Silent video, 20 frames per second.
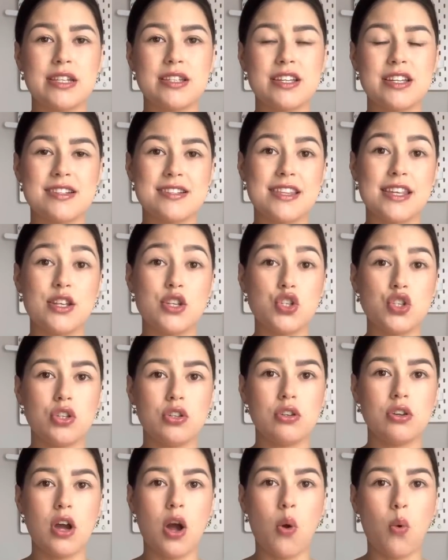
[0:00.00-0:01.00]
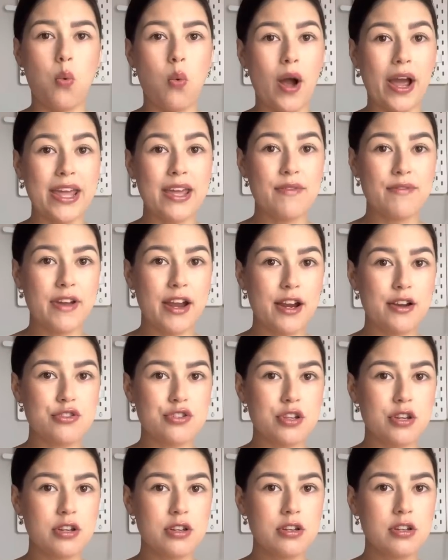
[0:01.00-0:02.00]
because they do a white
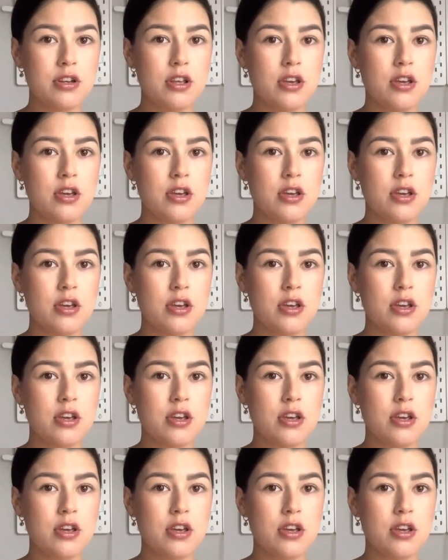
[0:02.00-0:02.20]
version,